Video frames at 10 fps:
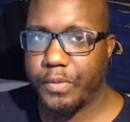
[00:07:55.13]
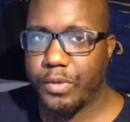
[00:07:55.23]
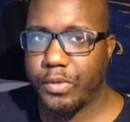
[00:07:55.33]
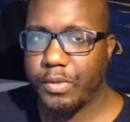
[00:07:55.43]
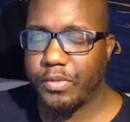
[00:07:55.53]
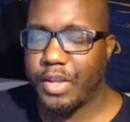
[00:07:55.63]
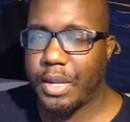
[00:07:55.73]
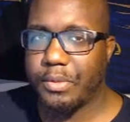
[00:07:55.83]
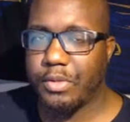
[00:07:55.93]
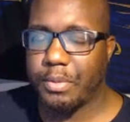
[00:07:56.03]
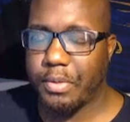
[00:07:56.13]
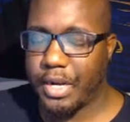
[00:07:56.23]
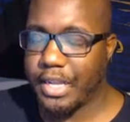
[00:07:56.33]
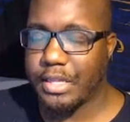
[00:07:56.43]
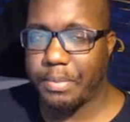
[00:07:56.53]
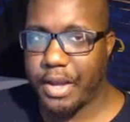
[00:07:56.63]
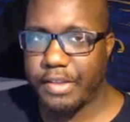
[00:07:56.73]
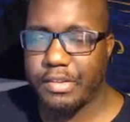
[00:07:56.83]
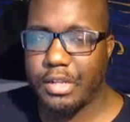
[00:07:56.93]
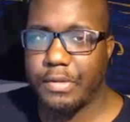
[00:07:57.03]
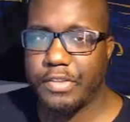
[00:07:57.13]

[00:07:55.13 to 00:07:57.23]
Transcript: Sometimes in the like in the positive,